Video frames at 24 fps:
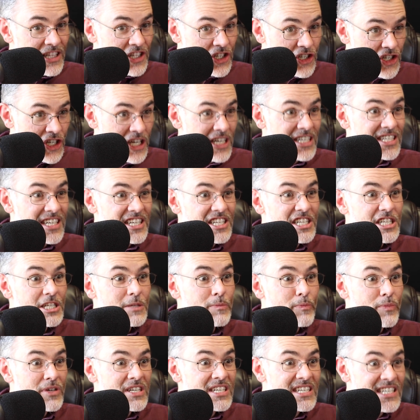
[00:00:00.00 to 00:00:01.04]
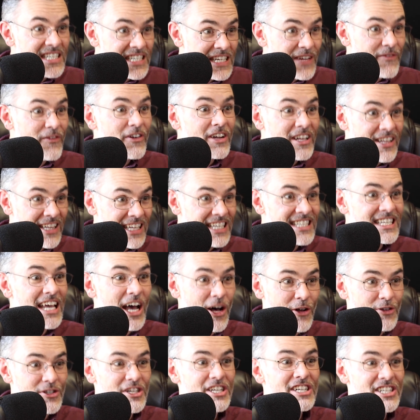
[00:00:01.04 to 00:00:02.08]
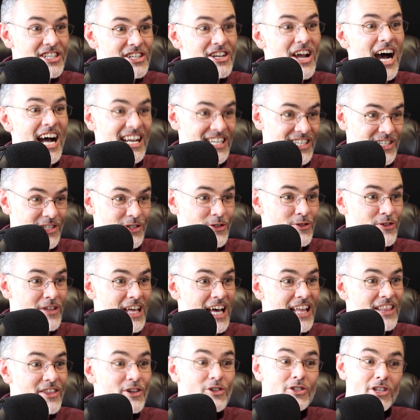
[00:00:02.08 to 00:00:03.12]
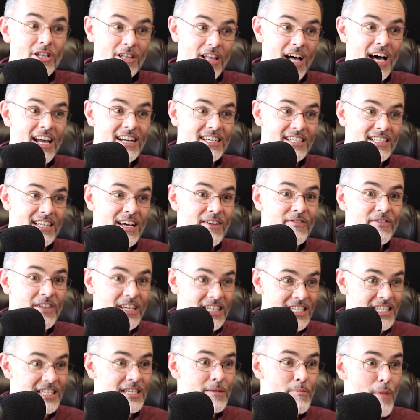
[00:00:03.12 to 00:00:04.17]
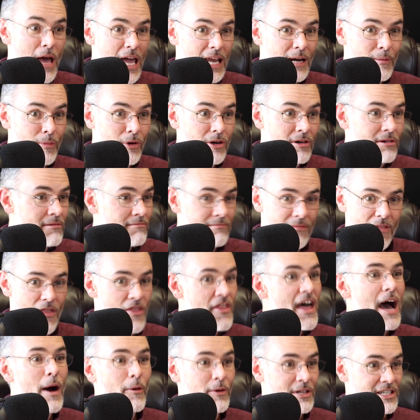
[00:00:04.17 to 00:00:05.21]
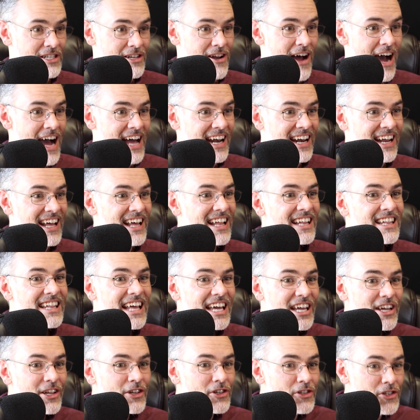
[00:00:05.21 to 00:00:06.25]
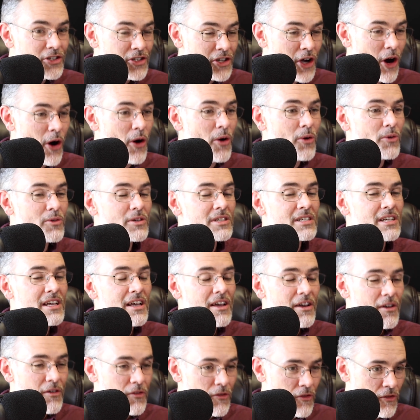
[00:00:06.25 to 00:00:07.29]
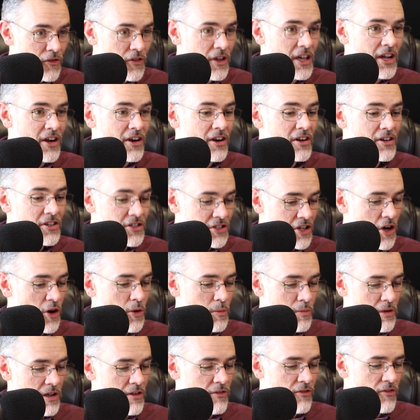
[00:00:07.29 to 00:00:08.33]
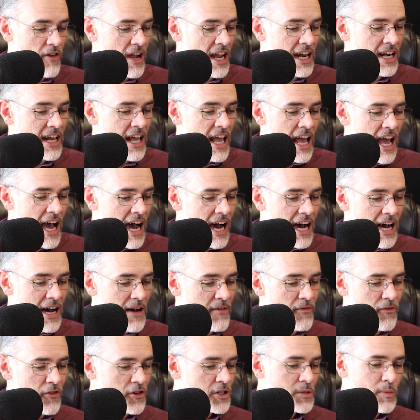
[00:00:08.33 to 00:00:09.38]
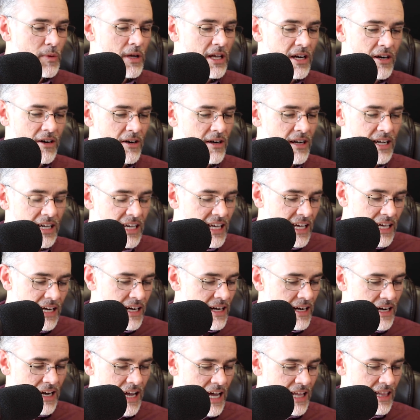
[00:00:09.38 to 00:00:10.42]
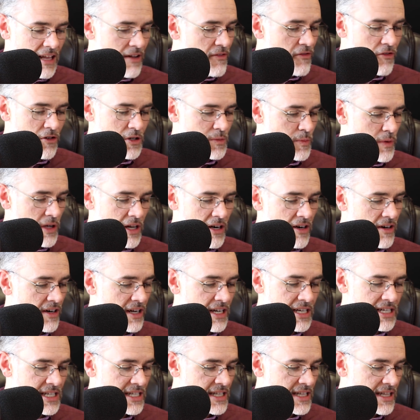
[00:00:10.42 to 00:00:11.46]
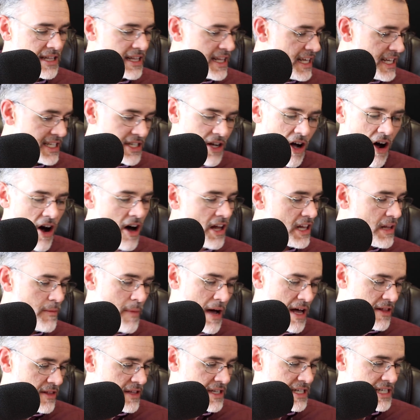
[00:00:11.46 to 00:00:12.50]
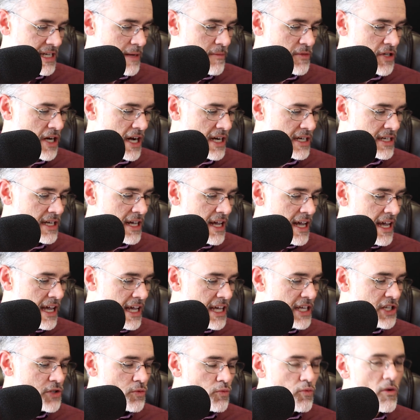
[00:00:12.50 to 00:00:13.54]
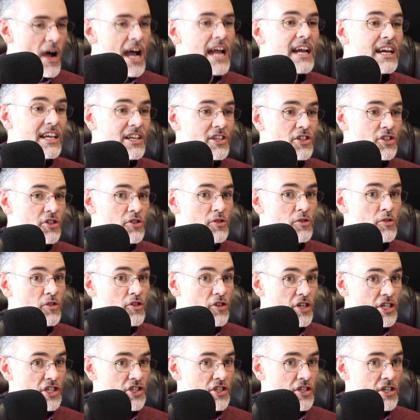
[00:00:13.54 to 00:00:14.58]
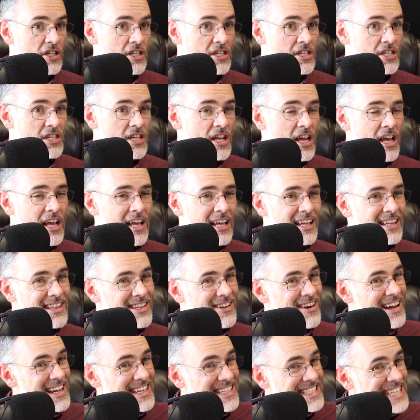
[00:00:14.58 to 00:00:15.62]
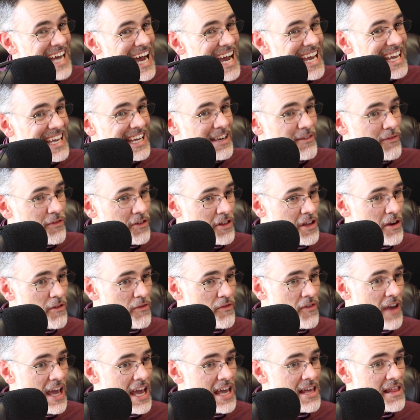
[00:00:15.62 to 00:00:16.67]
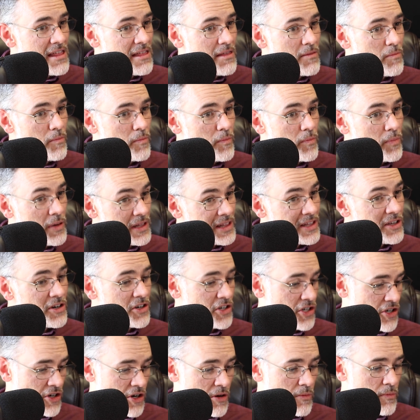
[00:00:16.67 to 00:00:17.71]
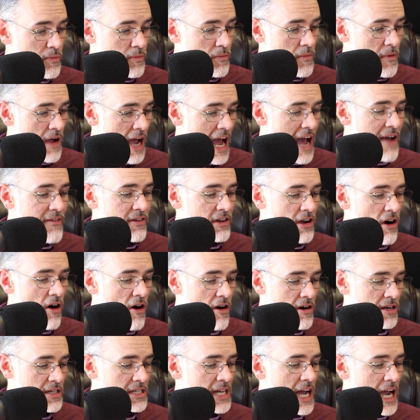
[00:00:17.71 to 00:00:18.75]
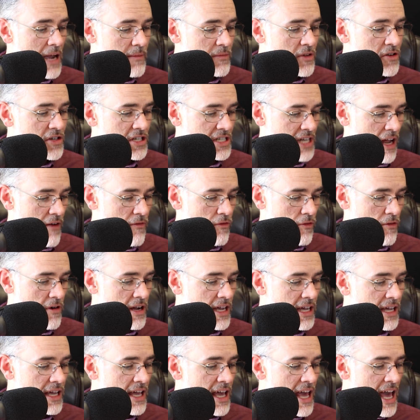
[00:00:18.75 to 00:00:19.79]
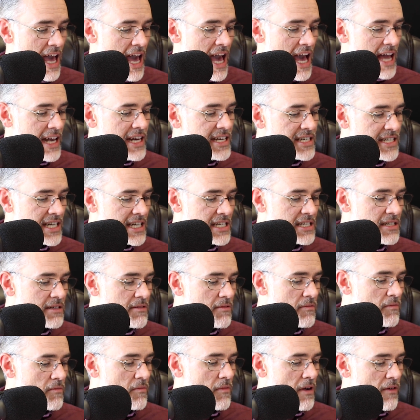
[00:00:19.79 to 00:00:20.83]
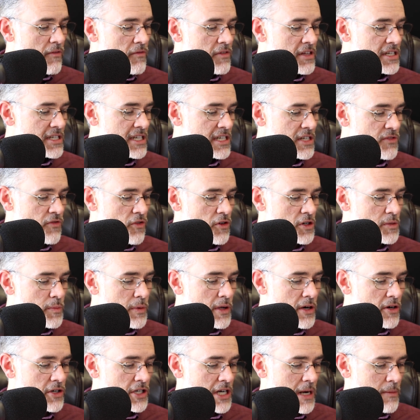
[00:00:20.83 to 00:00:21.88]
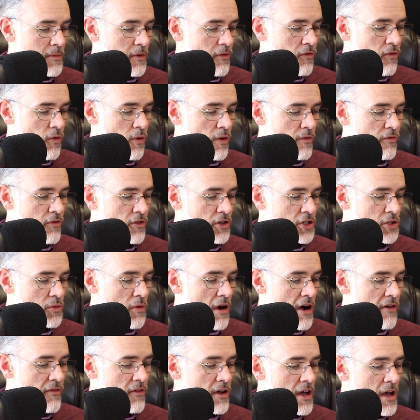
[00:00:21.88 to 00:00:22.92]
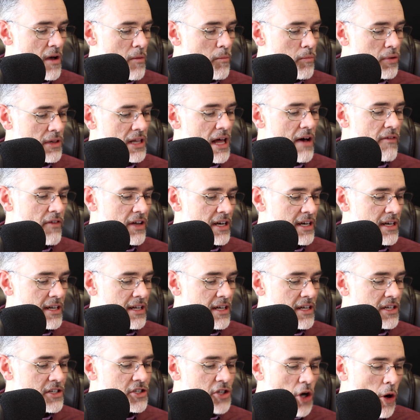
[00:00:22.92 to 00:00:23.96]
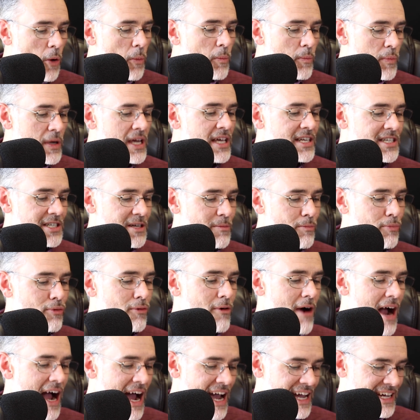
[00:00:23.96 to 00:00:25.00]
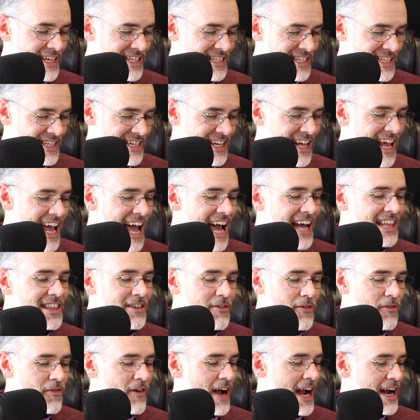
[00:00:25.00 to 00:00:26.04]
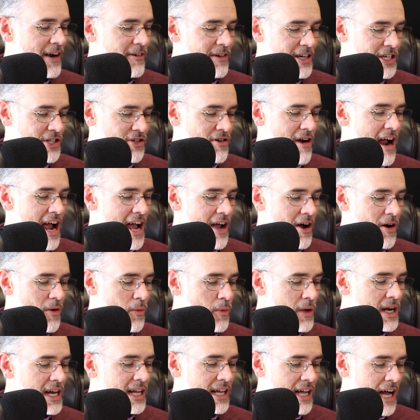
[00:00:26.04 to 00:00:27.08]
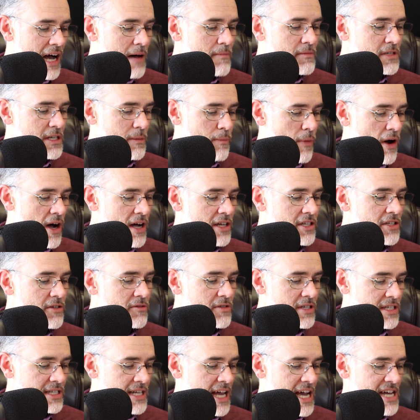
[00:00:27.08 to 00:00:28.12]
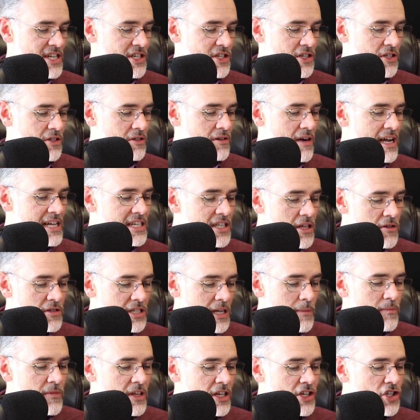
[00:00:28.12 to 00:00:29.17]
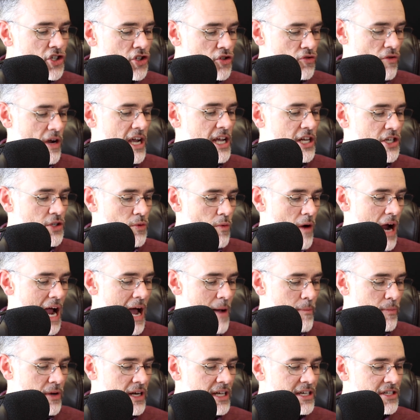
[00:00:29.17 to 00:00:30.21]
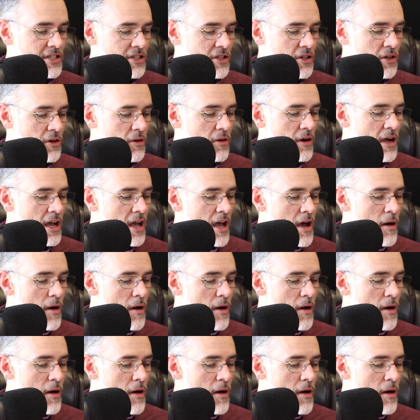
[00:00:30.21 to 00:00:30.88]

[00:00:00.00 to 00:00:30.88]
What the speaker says: Jesus specifically tells us not to do that. There's a lot of stuff that's debatable. That one's not. Like, don't fear. Don't be afraid. 1 Peter, again, I love 1 Peter because it's all about this subject. He's writing to Christians. They're not dying for their faith, but they're sure having a hard time. They're suffering. And he says, this is 1 Peter chapter 4 and verse 12, "Beloved, don't be surprised at the fiery trial when it comes upon you to test you, as though something strange were happening to you,